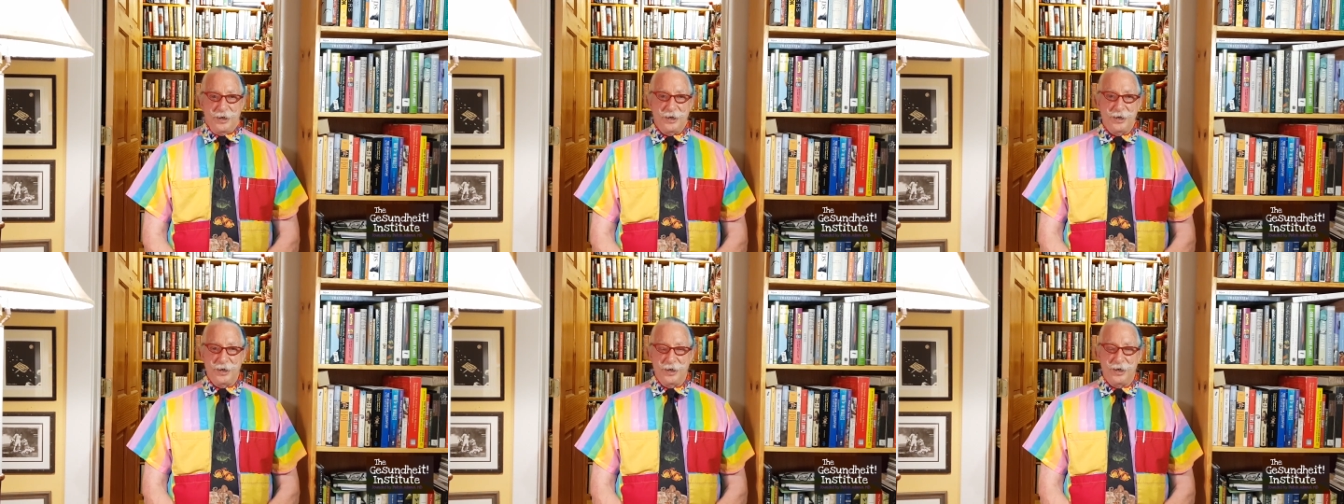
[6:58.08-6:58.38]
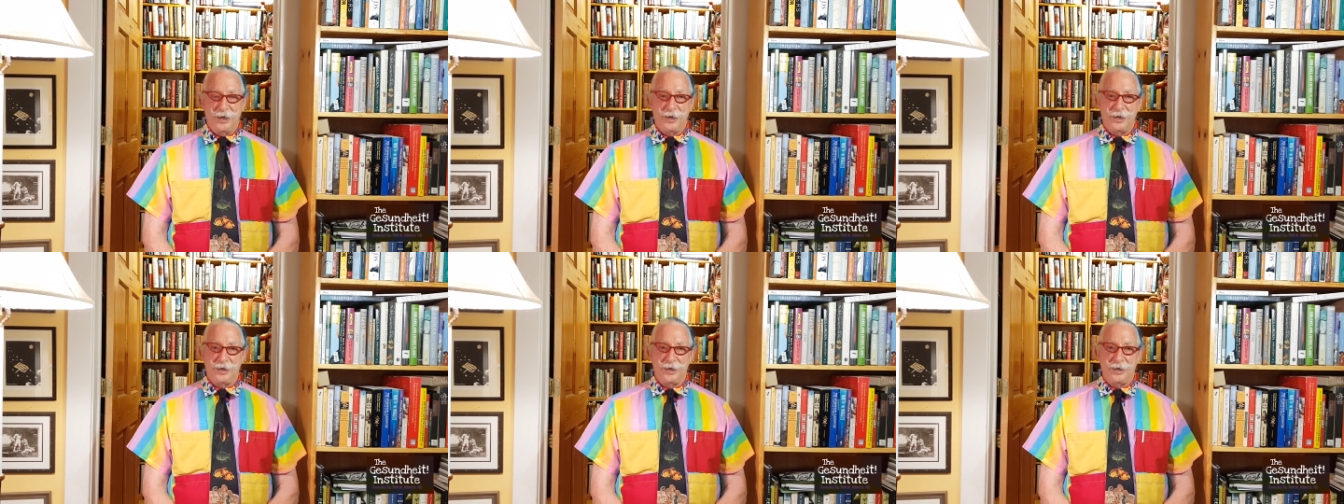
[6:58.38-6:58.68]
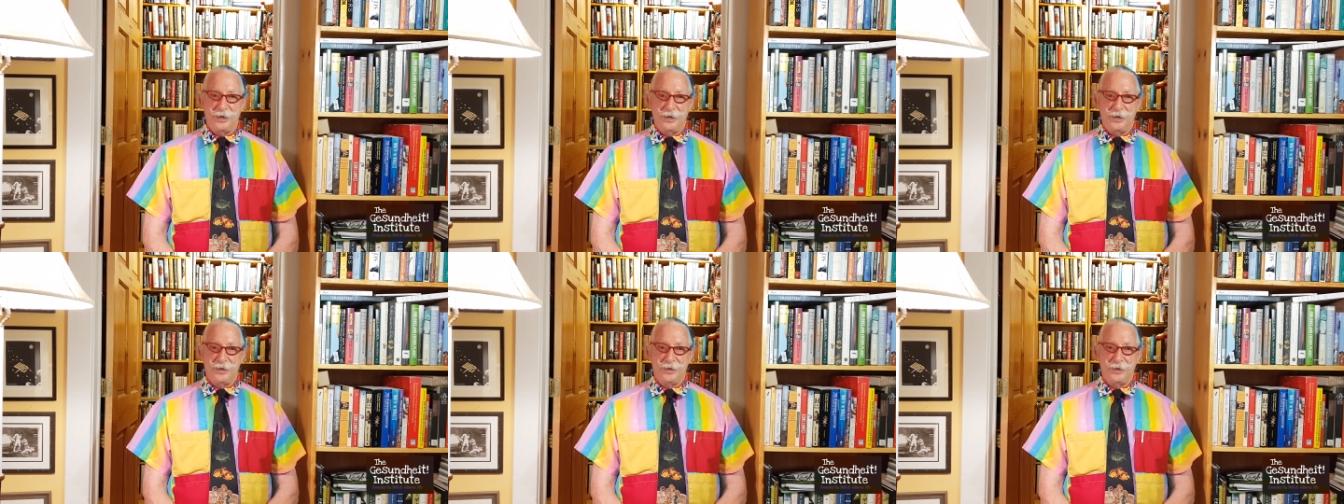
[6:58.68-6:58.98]

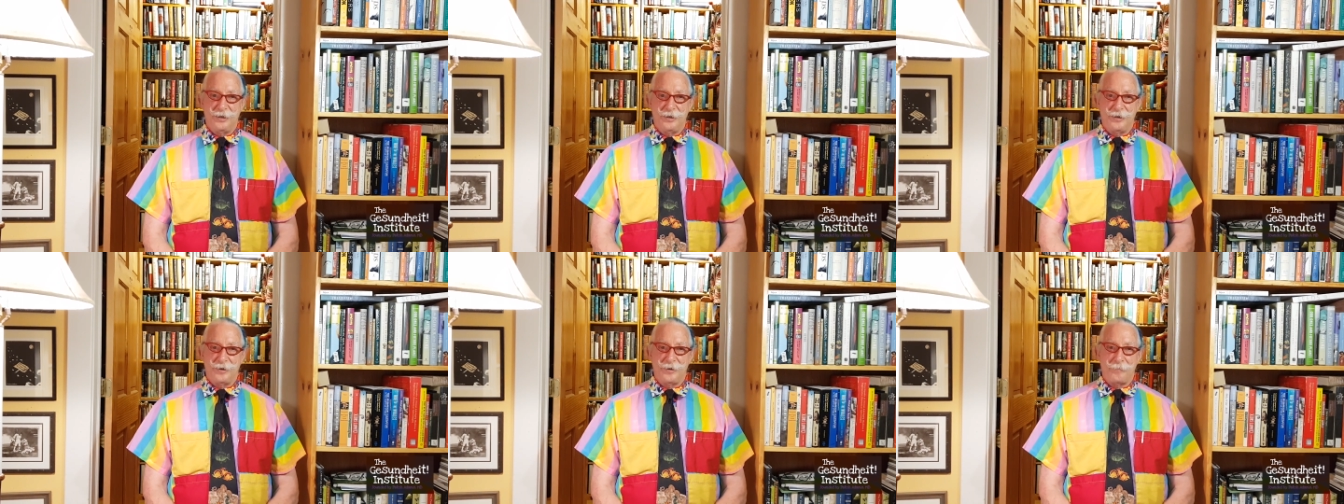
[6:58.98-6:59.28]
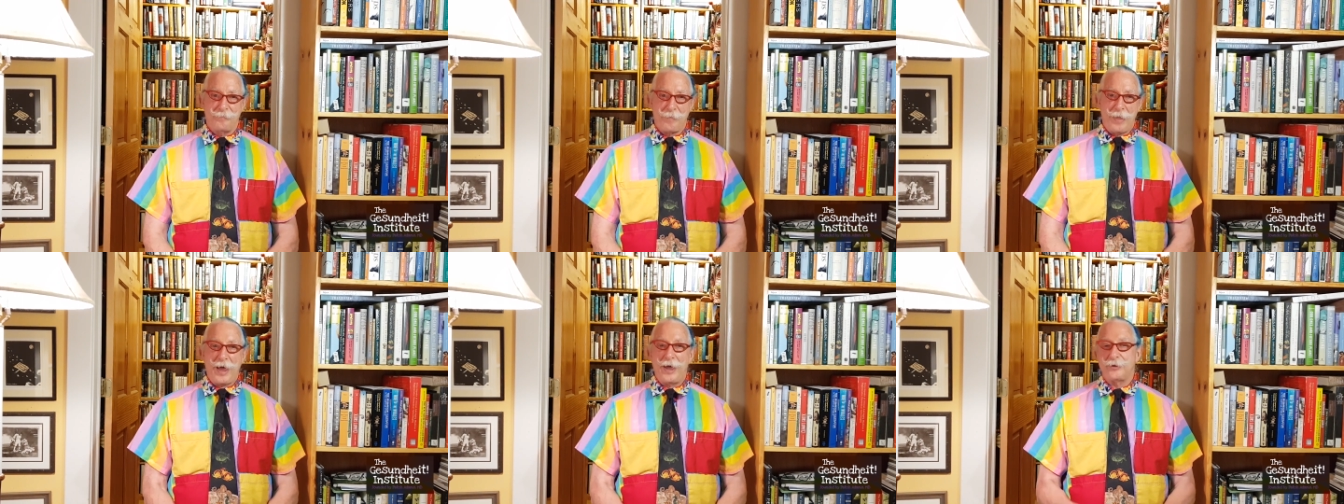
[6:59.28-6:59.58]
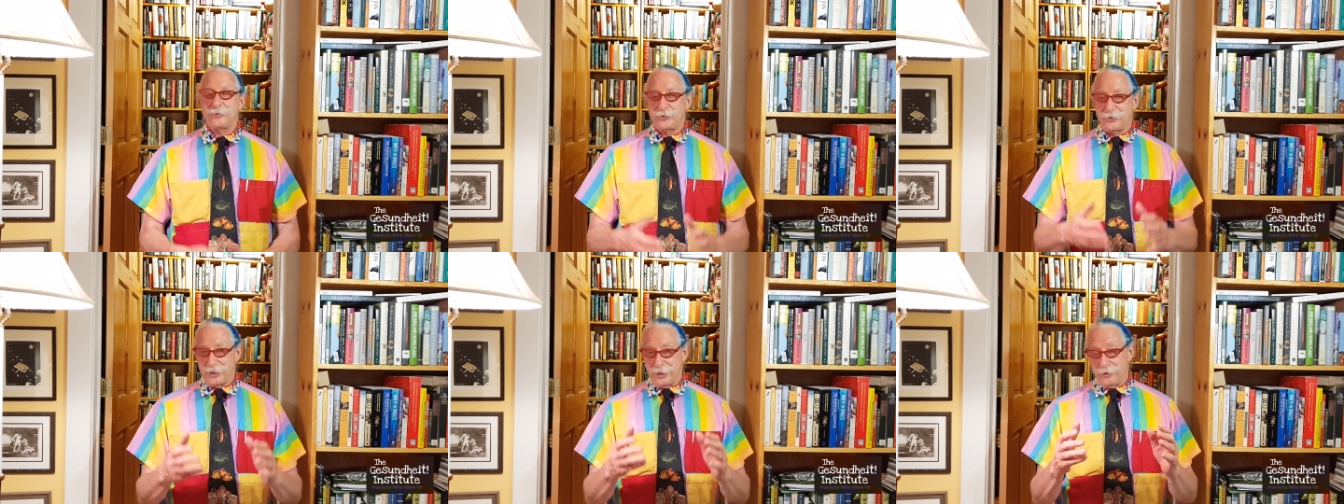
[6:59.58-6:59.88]
I
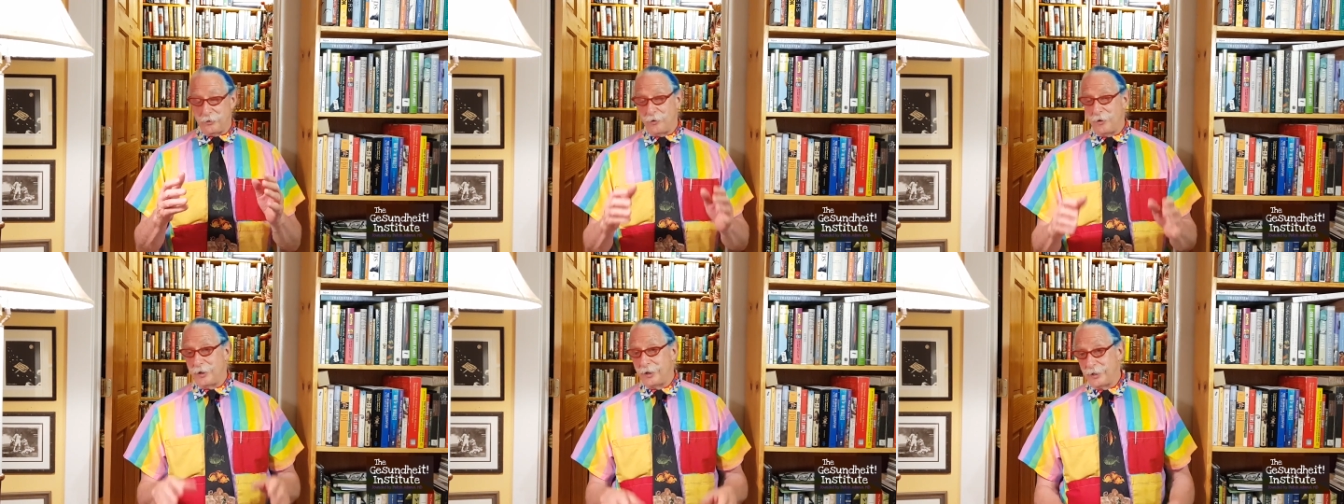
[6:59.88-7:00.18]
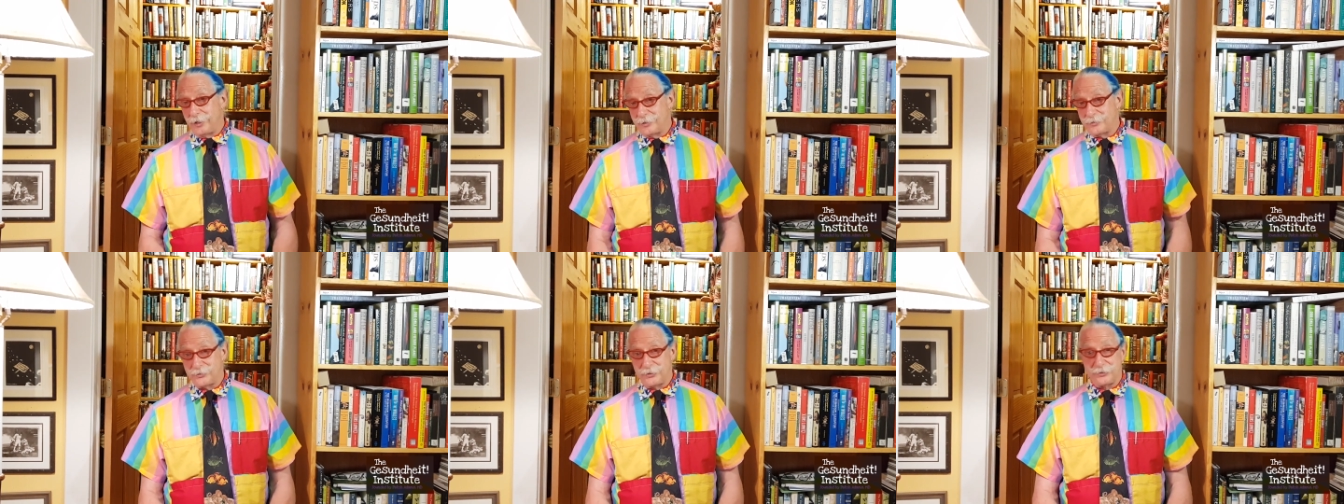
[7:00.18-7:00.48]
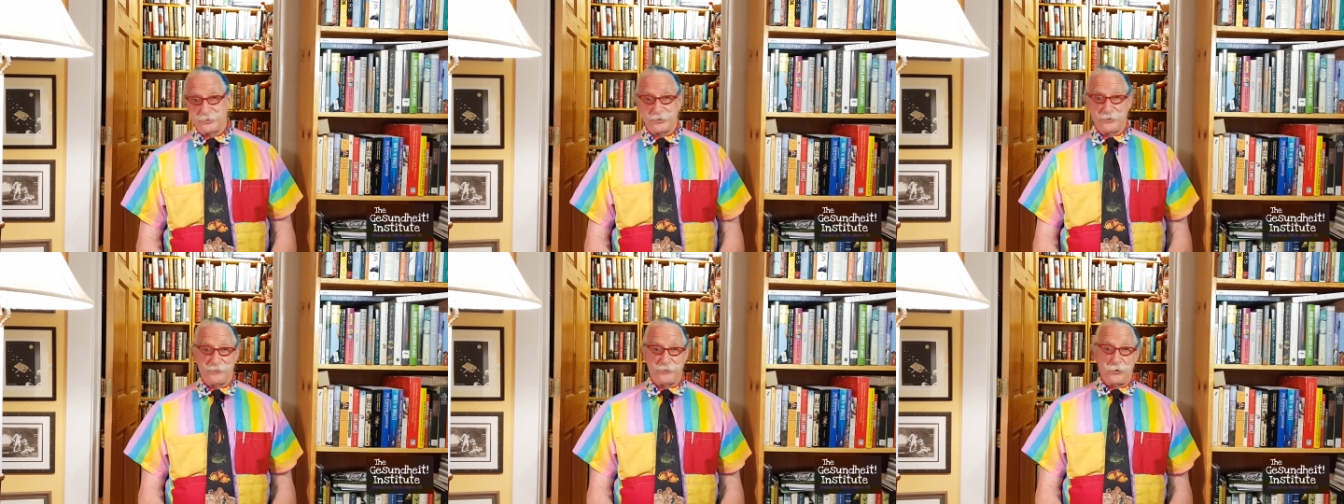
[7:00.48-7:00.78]
say to
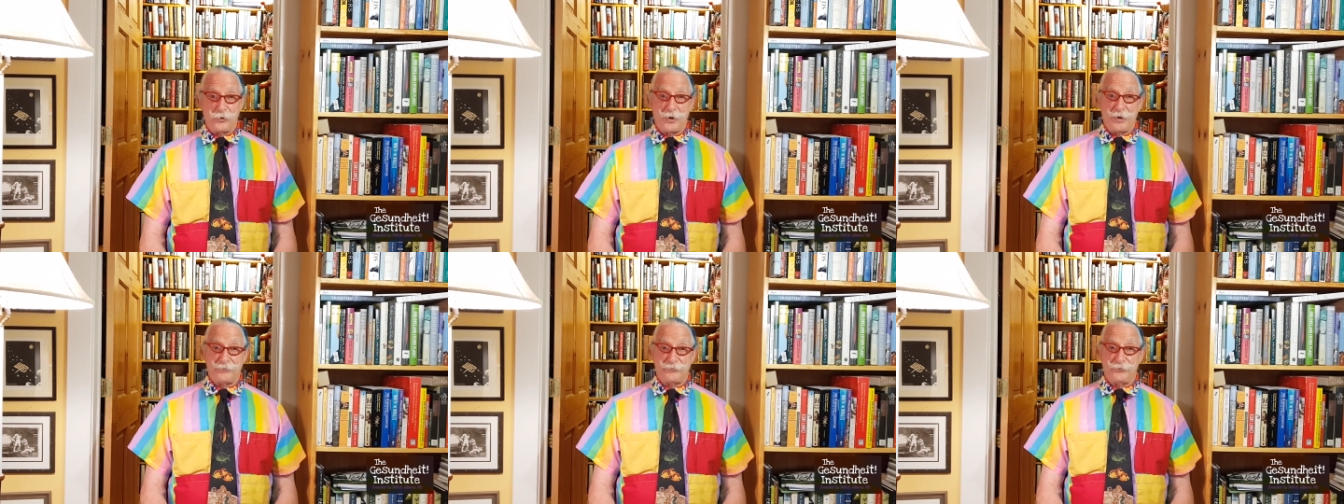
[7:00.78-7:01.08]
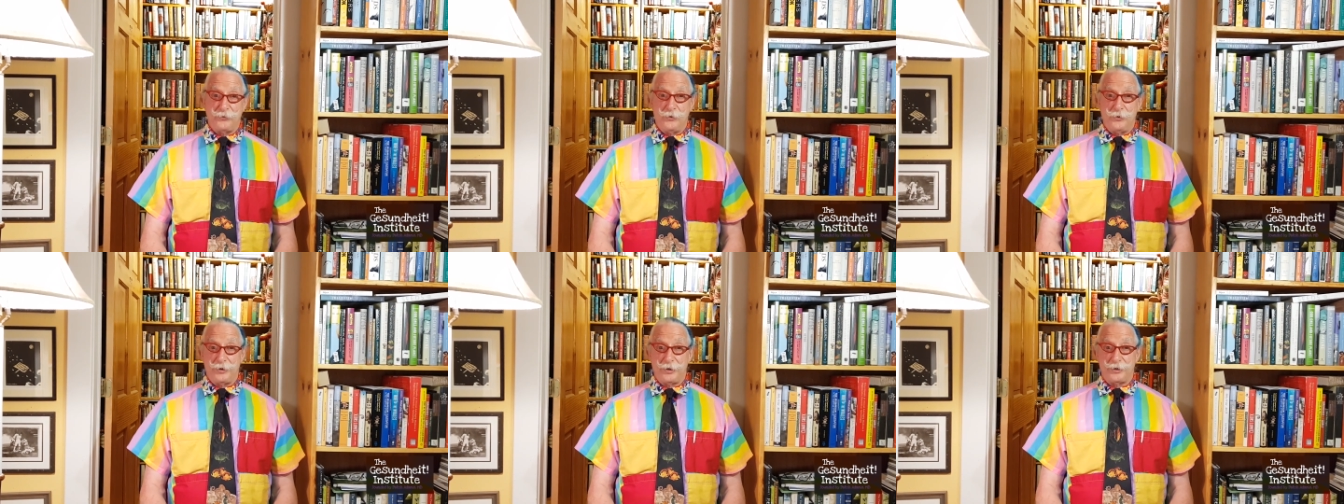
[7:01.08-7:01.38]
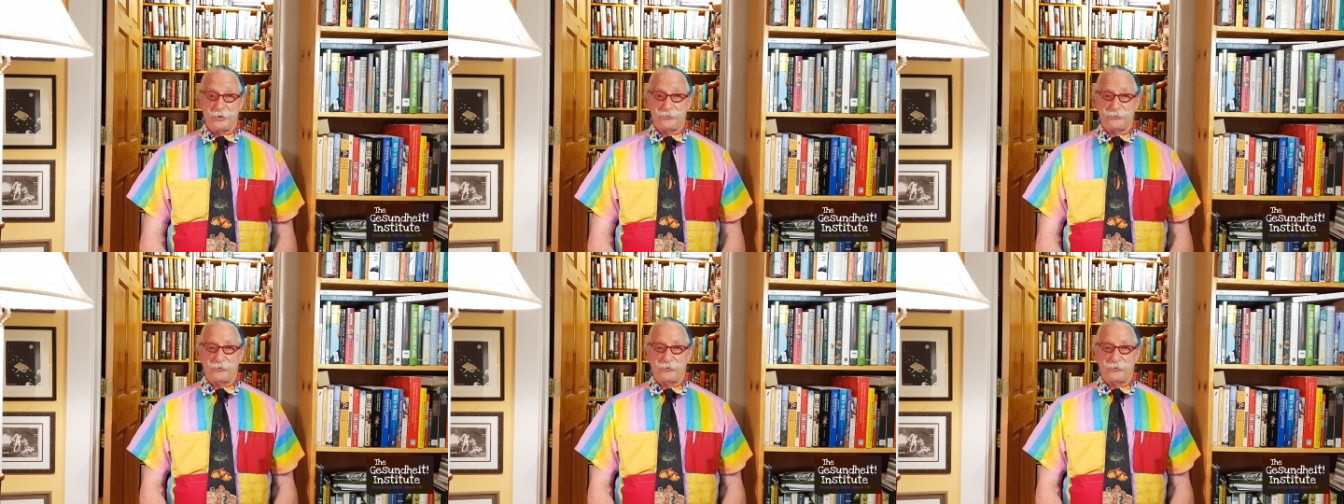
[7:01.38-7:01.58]
audiences, if you have food and a